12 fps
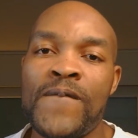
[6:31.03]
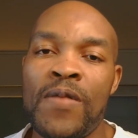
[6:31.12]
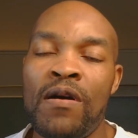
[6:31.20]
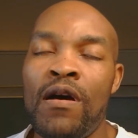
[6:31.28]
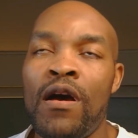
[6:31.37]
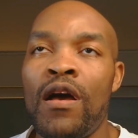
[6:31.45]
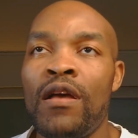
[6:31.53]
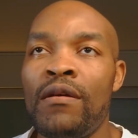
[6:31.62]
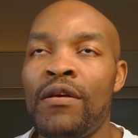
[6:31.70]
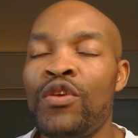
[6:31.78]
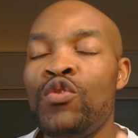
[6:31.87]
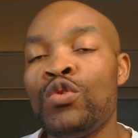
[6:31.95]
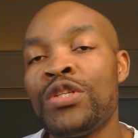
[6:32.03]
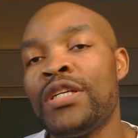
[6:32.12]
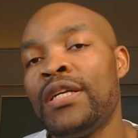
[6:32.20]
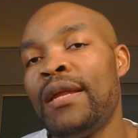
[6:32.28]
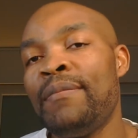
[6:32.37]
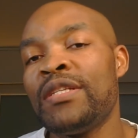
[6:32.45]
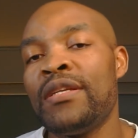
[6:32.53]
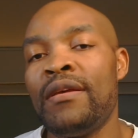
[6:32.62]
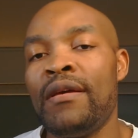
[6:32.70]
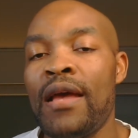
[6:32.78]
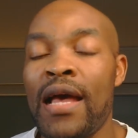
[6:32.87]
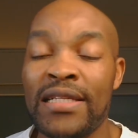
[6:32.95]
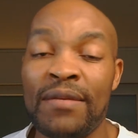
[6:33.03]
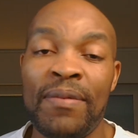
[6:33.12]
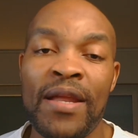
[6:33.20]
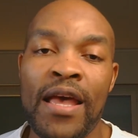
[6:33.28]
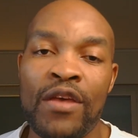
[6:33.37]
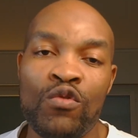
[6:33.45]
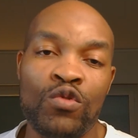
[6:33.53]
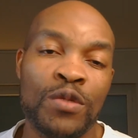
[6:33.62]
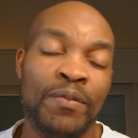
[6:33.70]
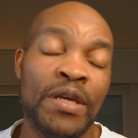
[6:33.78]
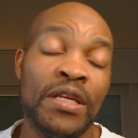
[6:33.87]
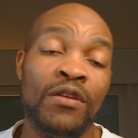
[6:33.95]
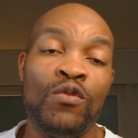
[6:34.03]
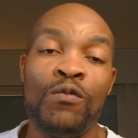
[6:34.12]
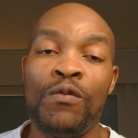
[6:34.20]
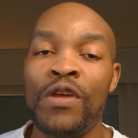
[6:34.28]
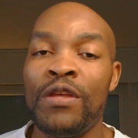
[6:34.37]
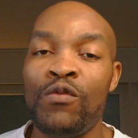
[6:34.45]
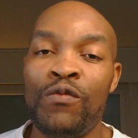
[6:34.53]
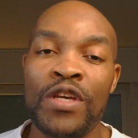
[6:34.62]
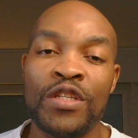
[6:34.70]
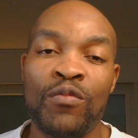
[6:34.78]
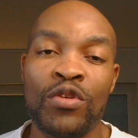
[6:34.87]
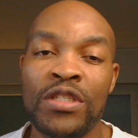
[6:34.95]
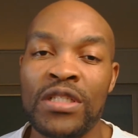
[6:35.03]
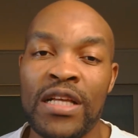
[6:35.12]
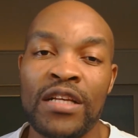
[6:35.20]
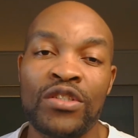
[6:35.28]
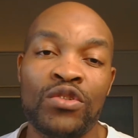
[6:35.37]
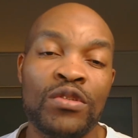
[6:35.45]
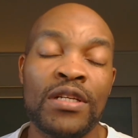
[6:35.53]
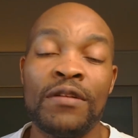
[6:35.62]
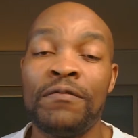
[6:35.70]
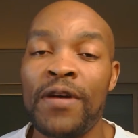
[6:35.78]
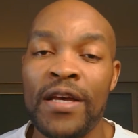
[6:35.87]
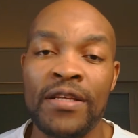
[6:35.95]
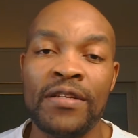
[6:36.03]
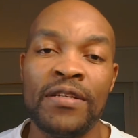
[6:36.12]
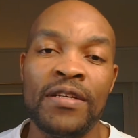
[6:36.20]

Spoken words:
let me say, as a player, you face sporting sanctions and fine.